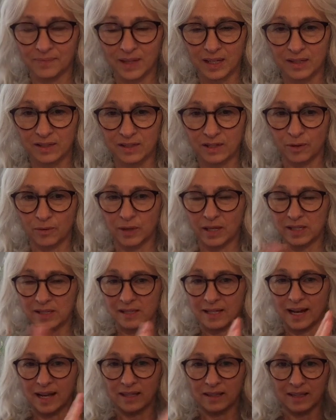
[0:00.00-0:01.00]
So it's
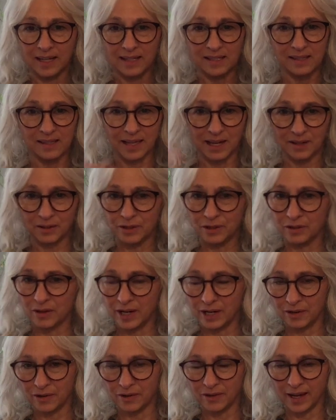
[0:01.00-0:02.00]
not less than or
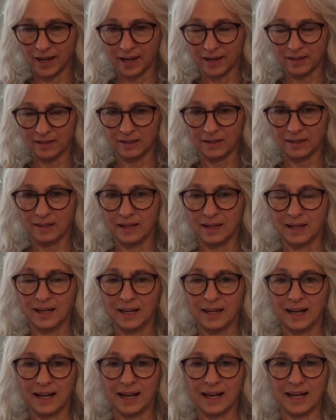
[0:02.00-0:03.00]
greater than,
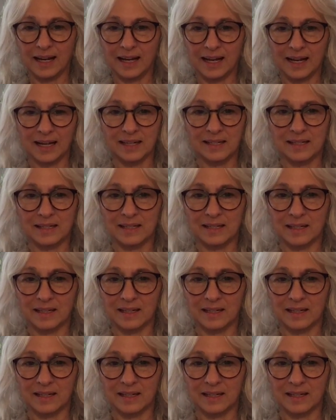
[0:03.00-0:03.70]
and